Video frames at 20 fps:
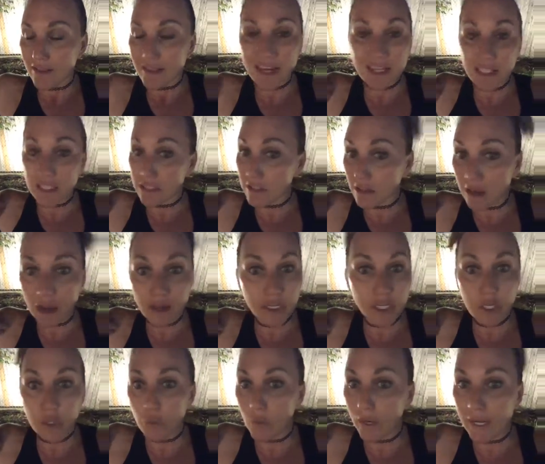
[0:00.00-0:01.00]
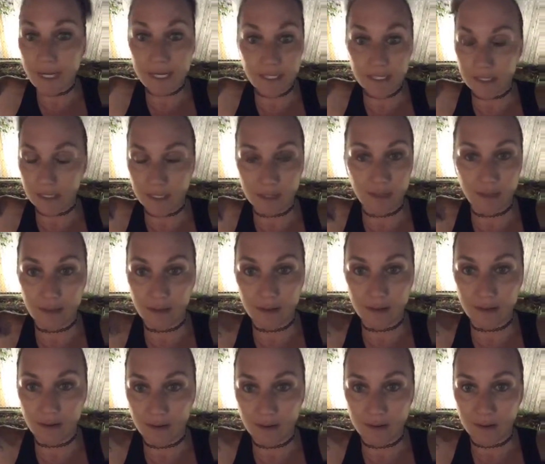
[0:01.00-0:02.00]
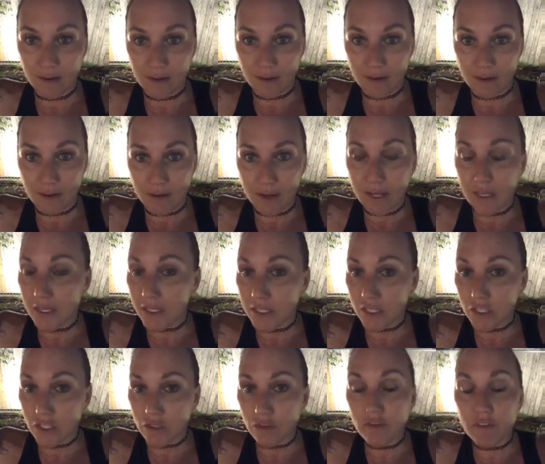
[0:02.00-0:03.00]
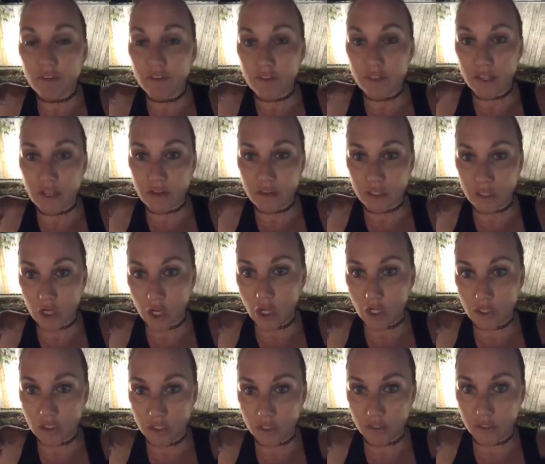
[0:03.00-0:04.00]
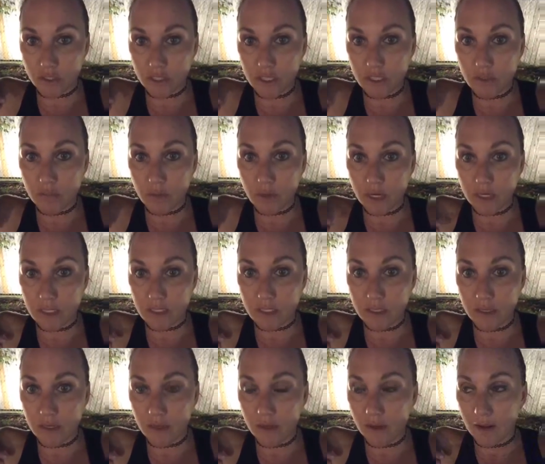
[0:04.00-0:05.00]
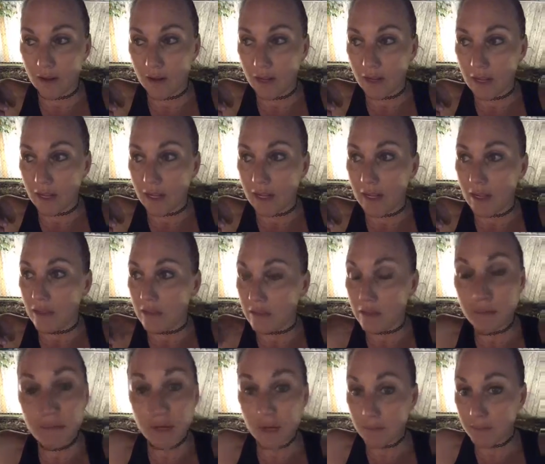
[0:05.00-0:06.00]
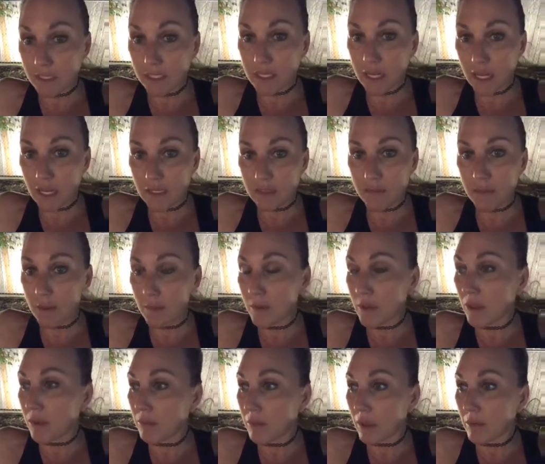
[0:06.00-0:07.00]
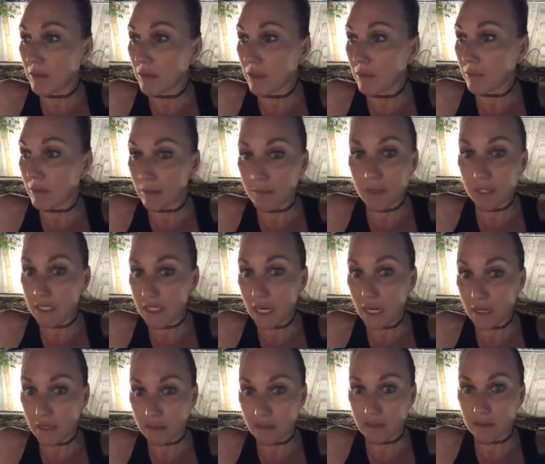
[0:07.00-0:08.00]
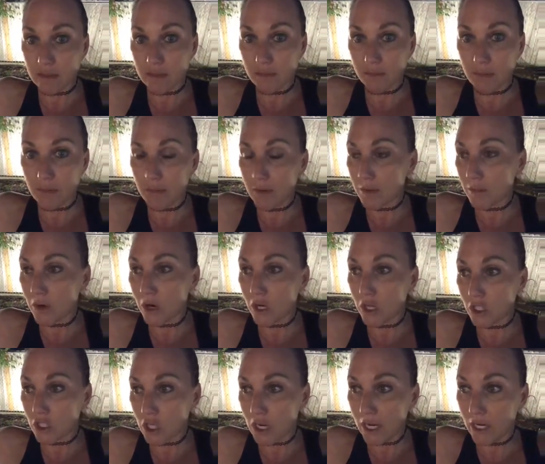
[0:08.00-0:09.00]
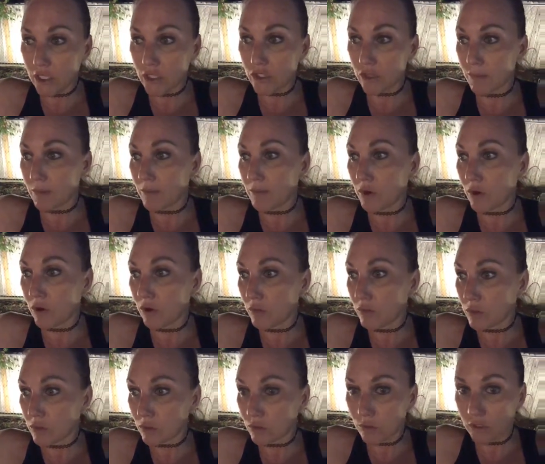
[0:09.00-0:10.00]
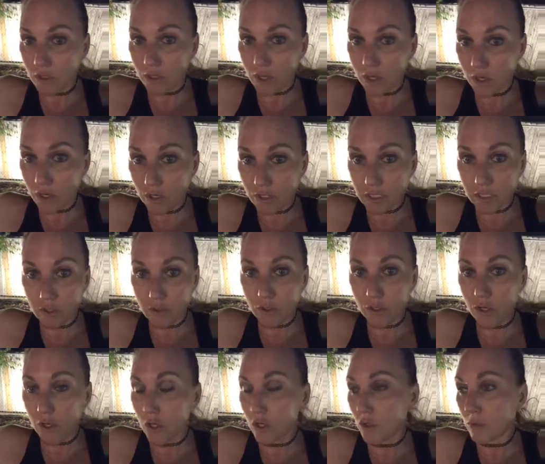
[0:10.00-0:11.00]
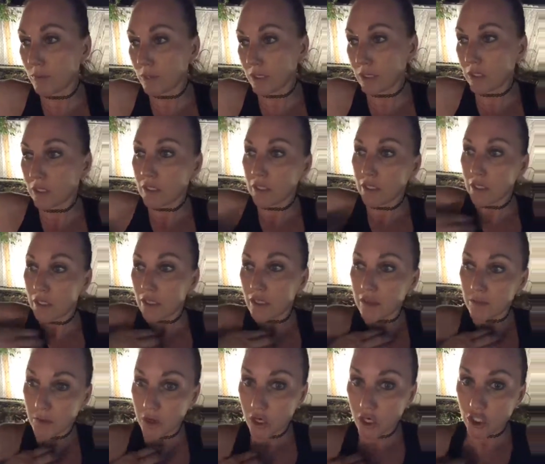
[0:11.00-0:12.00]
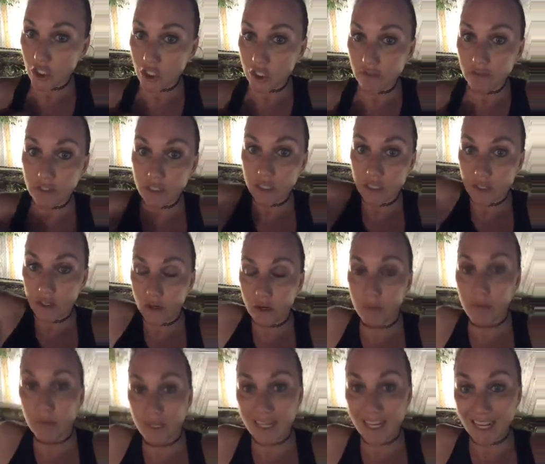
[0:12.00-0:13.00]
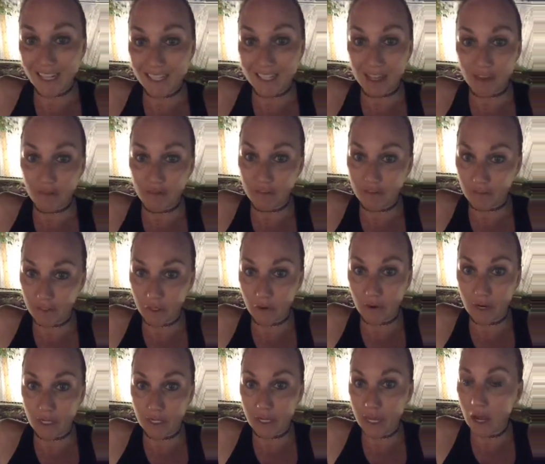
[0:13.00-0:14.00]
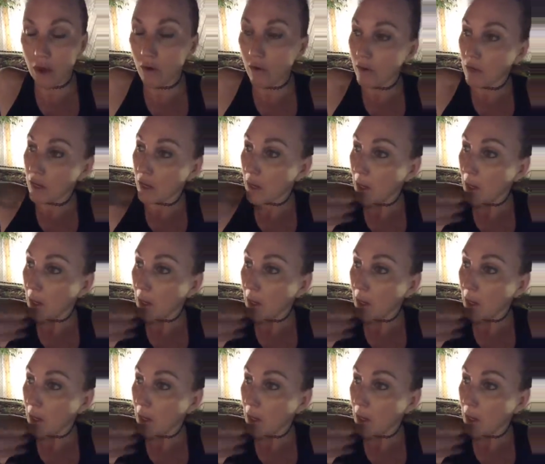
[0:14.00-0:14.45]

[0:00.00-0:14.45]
That does not equate an additional $50,000 on your sales price. Sometimes it does. Maybe it does. Maybe the market changed, or maybe your home was old, you got a good deal on your home and the market shifted and you're able to get that 50 grand out.